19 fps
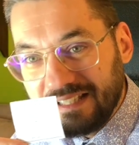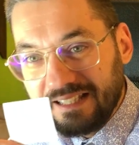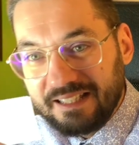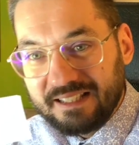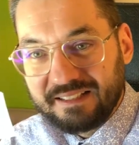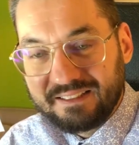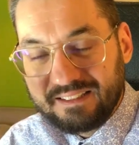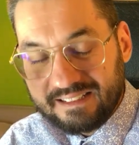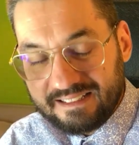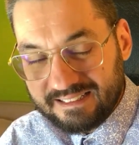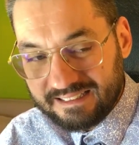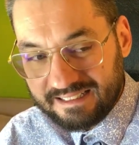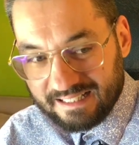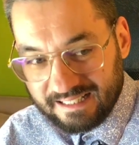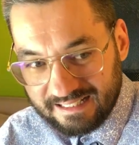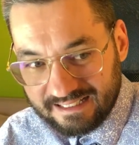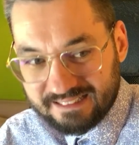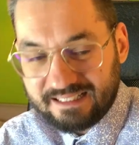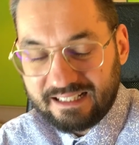This
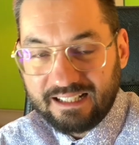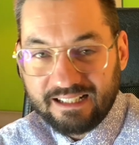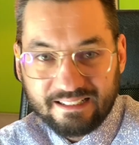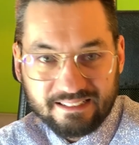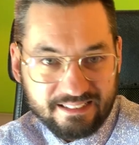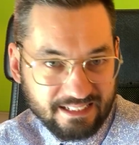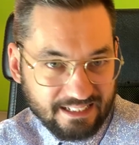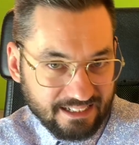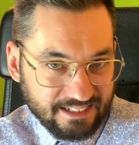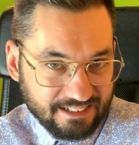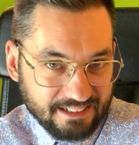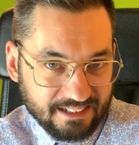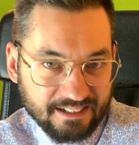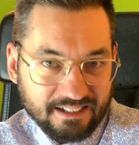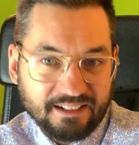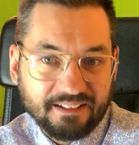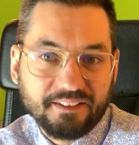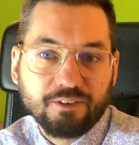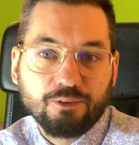is indeed
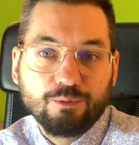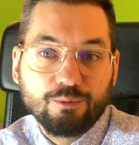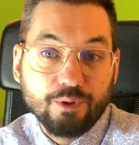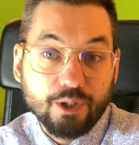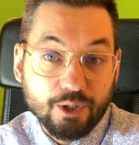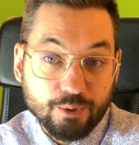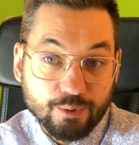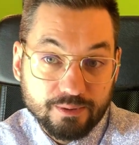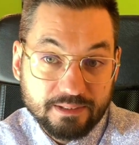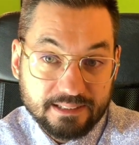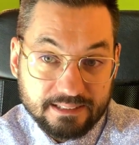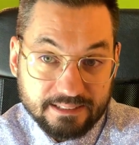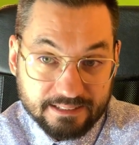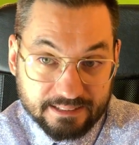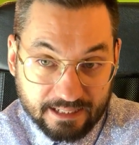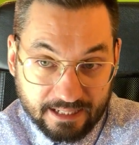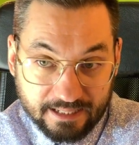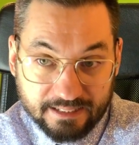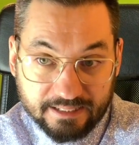another rose
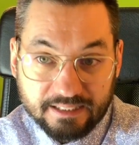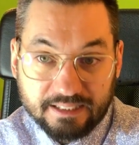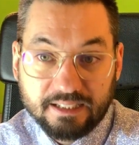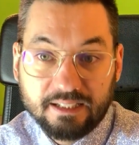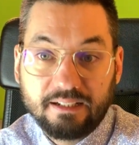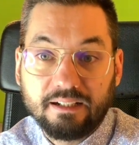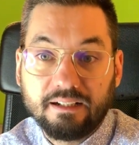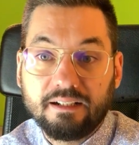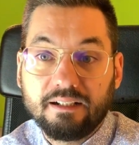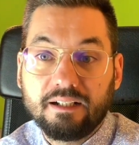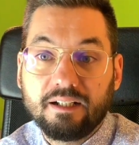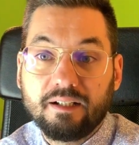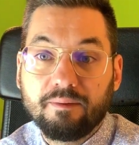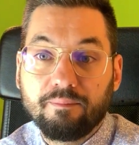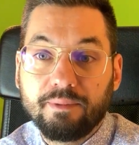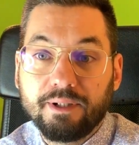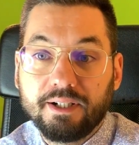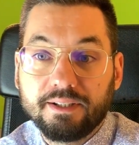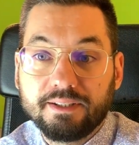scent,
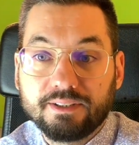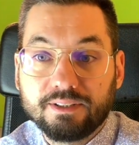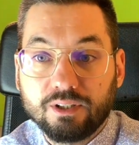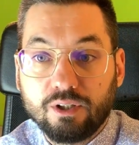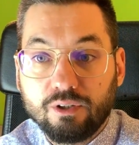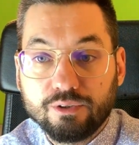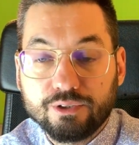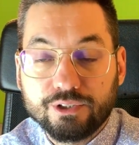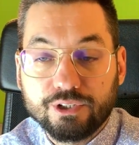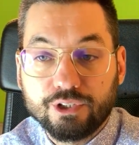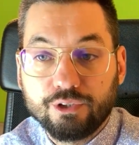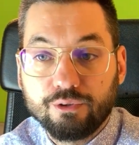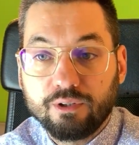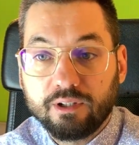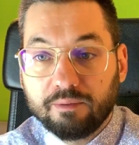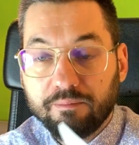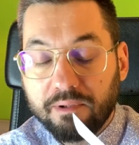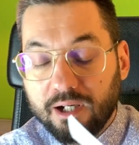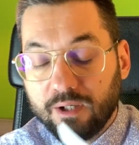but it's also
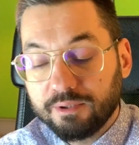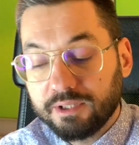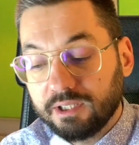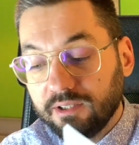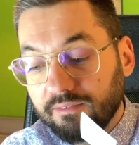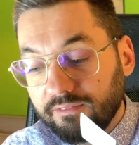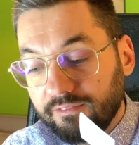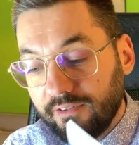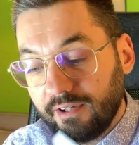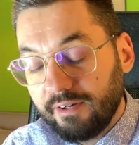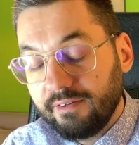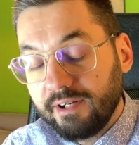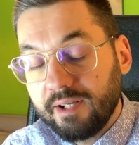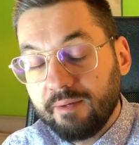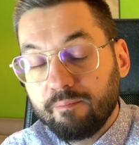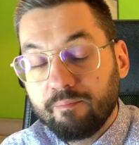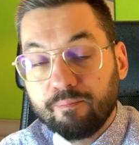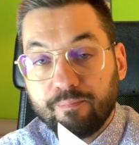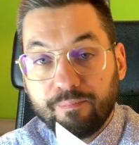about a
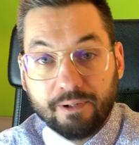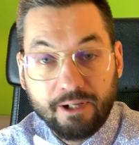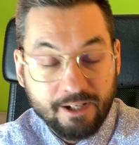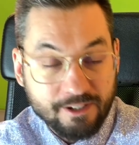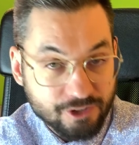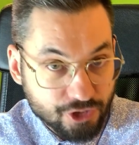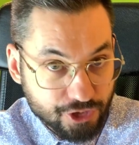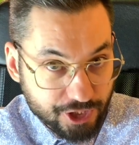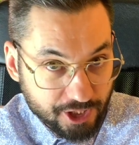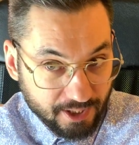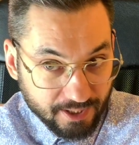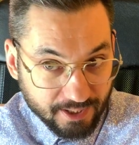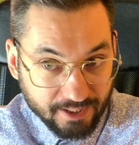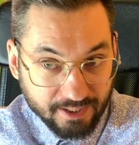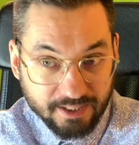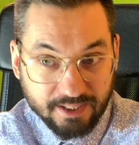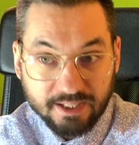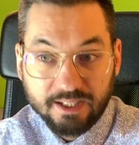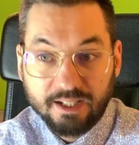very
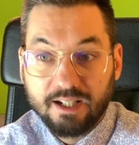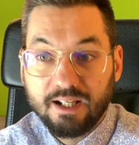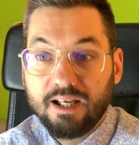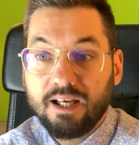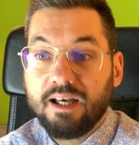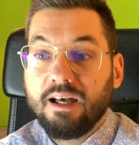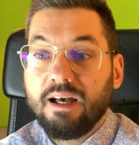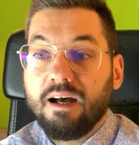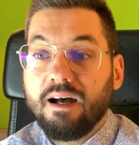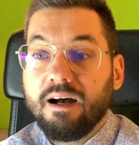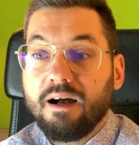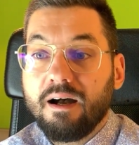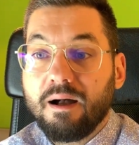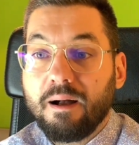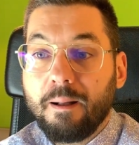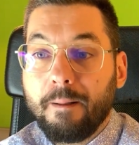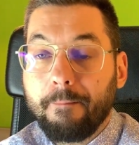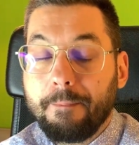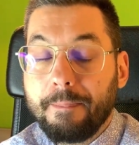pungent,
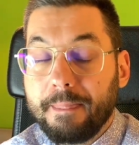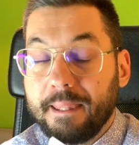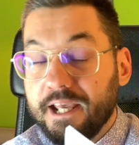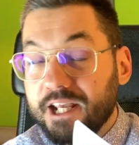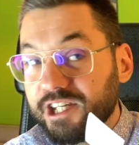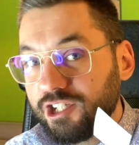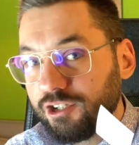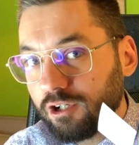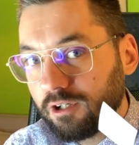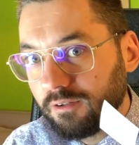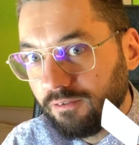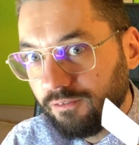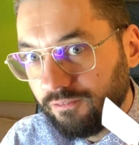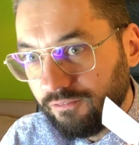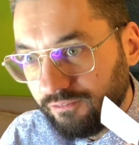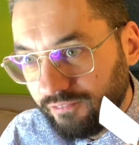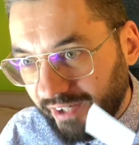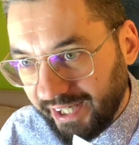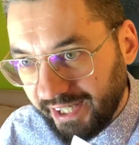in your
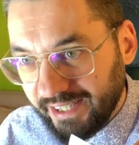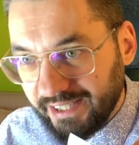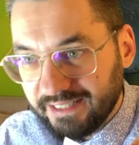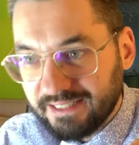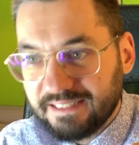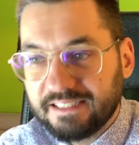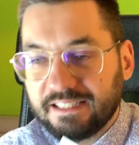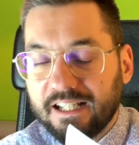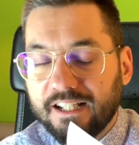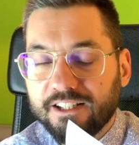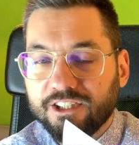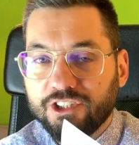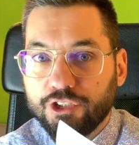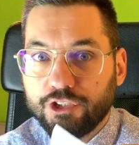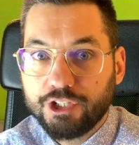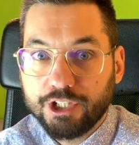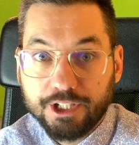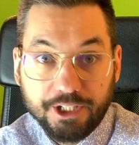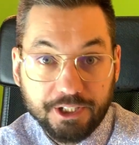face,
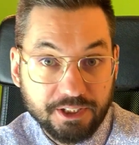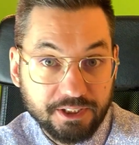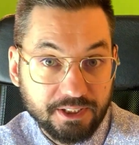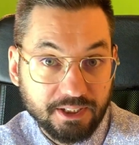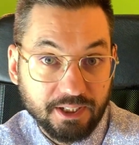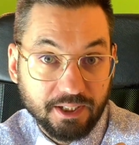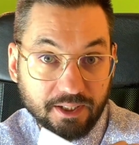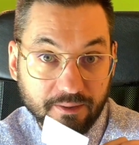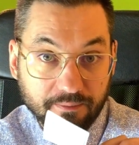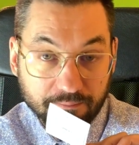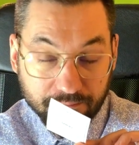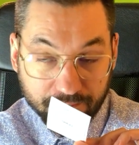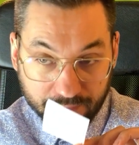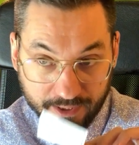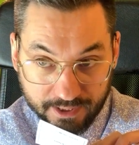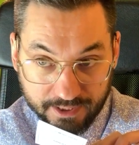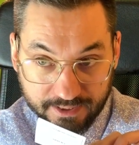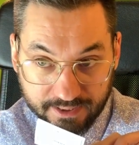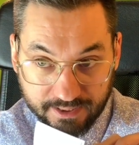dirty
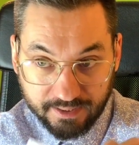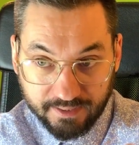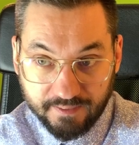musk.